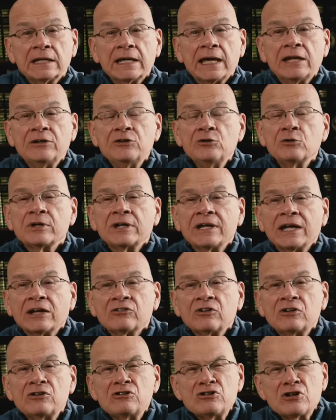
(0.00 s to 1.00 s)
And you can
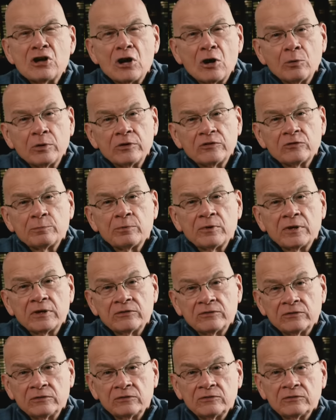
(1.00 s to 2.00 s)
actually know his
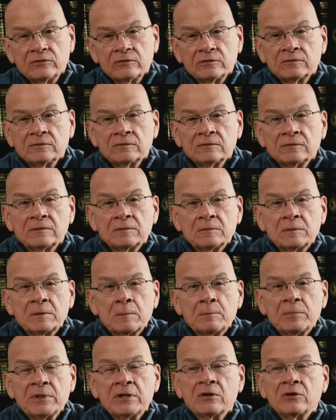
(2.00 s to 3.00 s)
presence
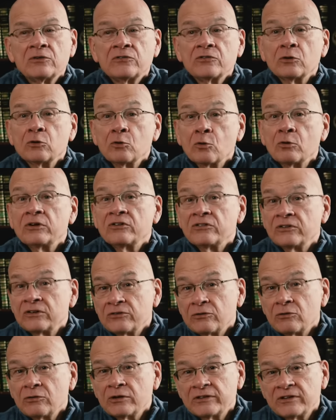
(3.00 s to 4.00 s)
because the Lord is in
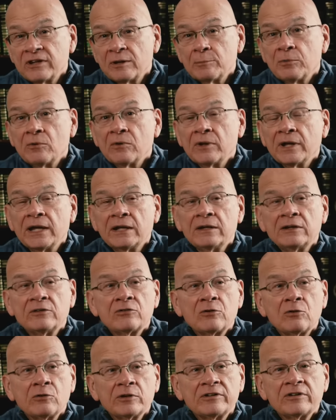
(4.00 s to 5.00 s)
his holy temple, and his
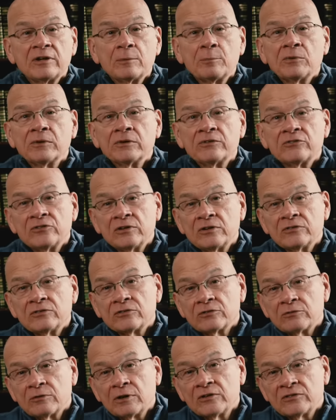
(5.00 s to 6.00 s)
holy temple is
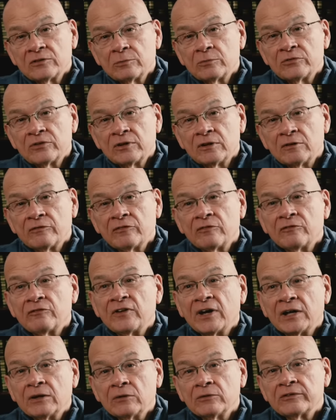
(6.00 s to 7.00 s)
Jesus Christ himself, the
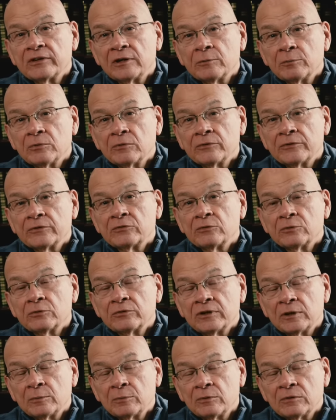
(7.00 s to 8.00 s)
final temple, the true
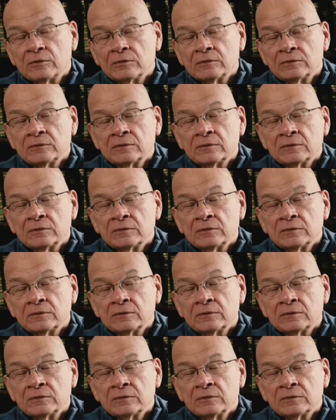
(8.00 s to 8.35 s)
temple.